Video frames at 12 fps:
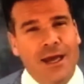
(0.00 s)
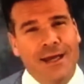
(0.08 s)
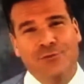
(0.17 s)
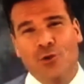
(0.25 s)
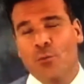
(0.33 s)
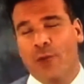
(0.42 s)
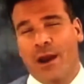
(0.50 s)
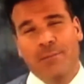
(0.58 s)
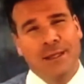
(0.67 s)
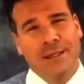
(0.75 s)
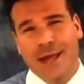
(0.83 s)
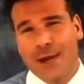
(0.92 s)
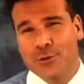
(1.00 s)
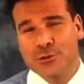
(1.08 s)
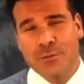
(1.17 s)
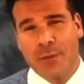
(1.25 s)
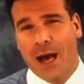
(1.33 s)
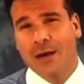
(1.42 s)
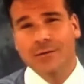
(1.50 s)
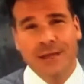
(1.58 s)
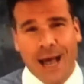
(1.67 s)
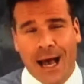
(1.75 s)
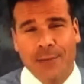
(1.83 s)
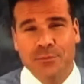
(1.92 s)
And don't write me letters about
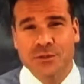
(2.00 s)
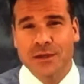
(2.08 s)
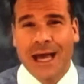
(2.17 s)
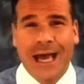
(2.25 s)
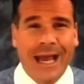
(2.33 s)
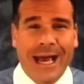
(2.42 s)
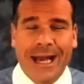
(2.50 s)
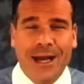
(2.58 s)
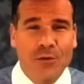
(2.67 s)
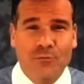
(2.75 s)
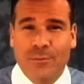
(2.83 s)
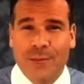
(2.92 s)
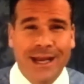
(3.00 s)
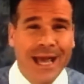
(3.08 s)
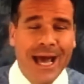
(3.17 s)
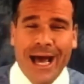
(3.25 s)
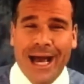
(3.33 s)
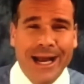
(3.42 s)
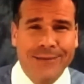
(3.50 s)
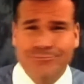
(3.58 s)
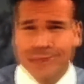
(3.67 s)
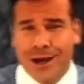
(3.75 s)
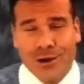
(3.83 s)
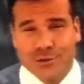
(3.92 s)
cops. I, I come from like, I
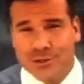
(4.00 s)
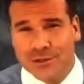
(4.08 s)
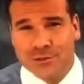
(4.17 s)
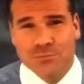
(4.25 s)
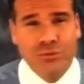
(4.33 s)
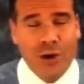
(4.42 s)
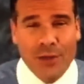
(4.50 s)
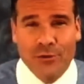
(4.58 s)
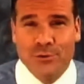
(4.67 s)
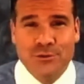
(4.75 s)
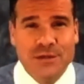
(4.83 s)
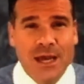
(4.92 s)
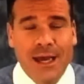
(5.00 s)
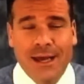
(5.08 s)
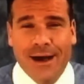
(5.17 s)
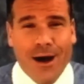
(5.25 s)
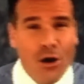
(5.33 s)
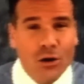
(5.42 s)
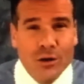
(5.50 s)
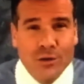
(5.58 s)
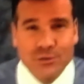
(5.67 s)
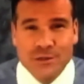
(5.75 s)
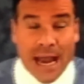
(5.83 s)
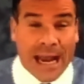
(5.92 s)
got cousins, brothers
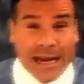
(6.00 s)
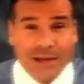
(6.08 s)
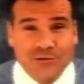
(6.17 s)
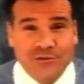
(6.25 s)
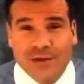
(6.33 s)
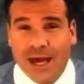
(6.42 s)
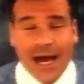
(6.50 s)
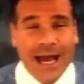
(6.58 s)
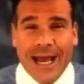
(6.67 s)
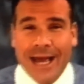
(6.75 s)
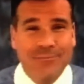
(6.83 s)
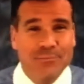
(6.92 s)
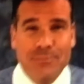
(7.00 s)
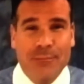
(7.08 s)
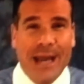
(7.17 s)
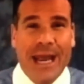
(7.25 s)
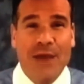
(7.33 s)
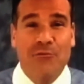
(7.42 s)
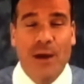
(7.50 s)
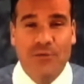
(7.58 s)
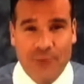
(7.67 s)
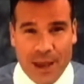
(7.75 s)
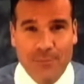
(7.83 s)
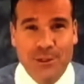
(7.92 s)
uncles, aunts. I, my, half my
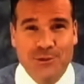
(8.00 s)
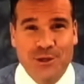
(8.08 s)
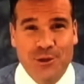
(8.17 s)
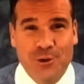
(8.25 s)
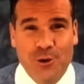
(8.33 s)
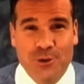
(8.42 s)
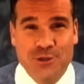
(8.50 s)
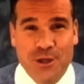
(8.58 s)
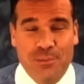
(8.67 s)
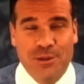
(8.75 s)
family's in the New York City